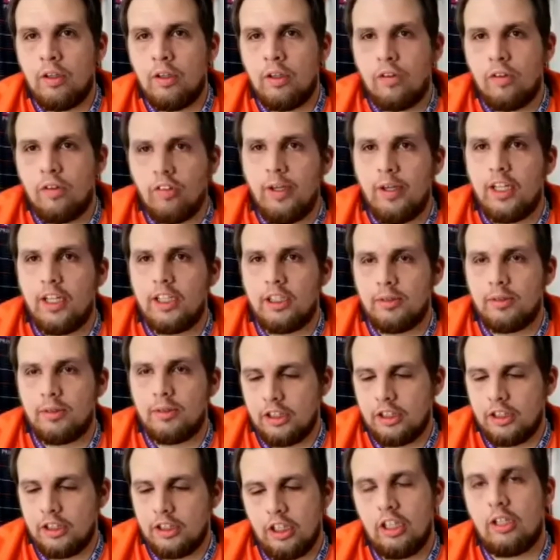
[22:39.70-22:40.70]
off the pitch?
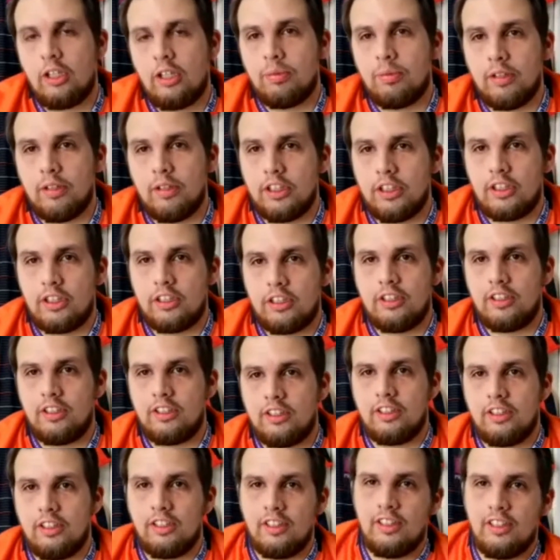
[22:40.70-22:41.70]
Shut up.
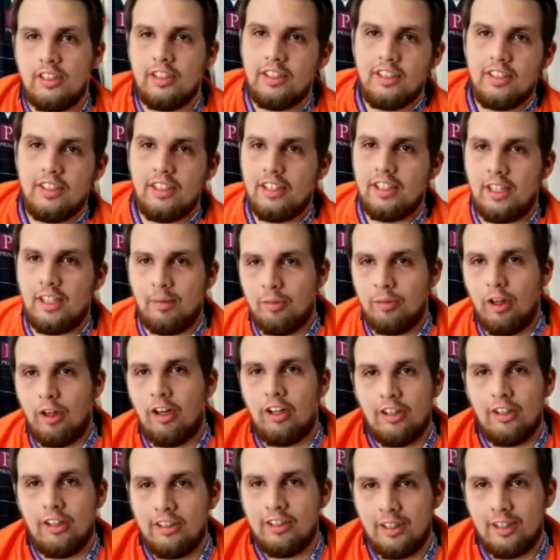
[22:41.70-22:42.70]
I'm
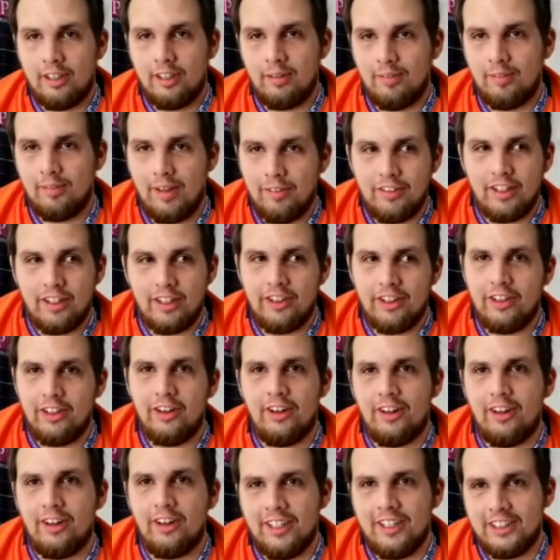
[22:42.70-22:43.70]
not. I'm evidently
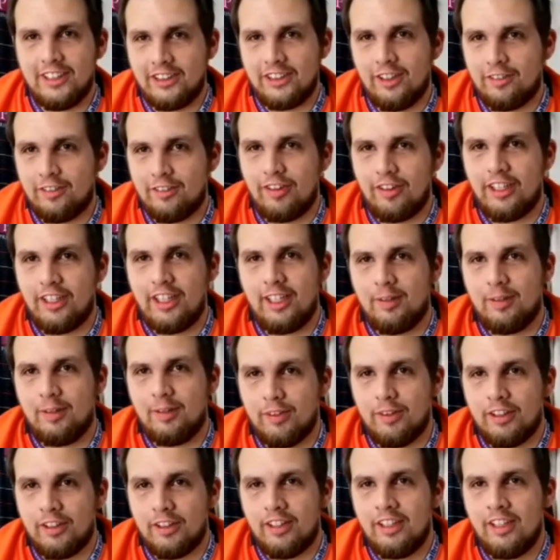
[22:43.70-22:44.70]
not. It's not funny
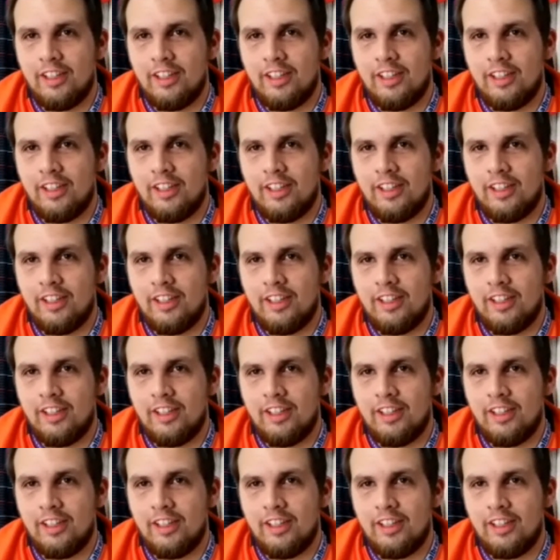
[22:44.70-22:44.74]
anymore.